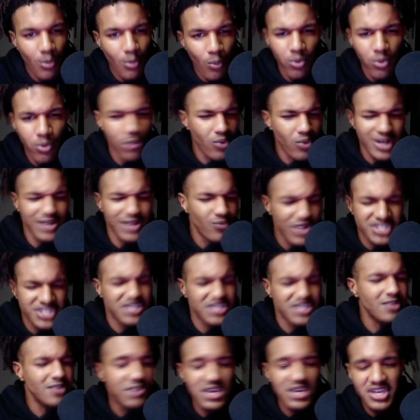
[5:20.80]
what, what's
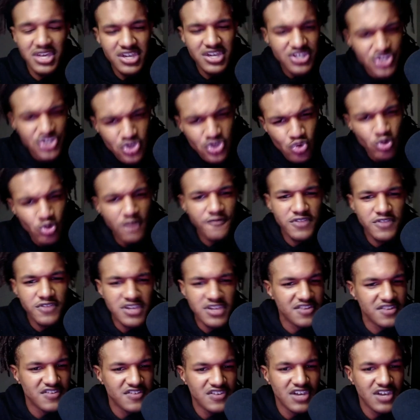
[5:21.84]
the big issue with
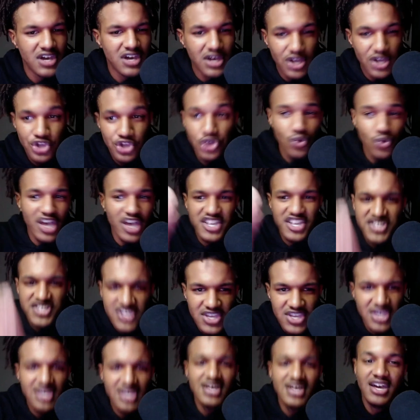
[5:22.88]
this?
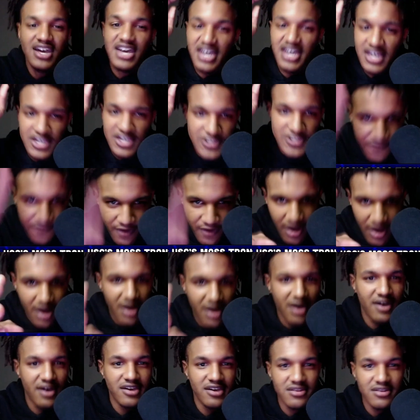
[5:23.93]
USC is
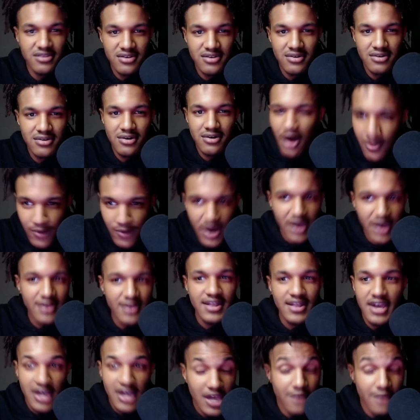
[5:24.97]
fine. All right.
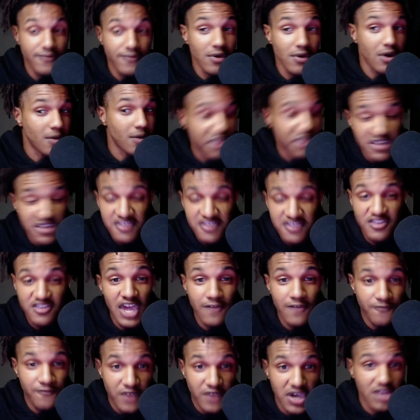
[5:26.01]
If you're a Penn
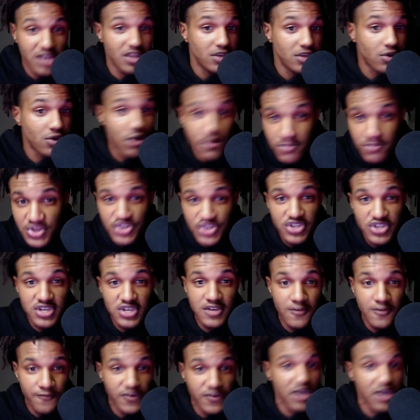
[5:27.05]
State fan and you're a
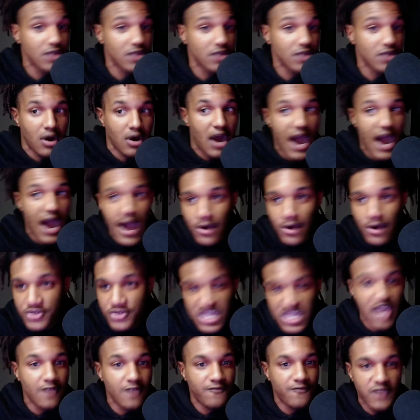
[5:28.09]
Michigan fan or Ohio
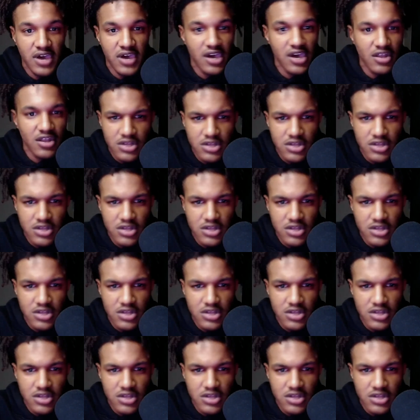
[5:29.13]
State fan and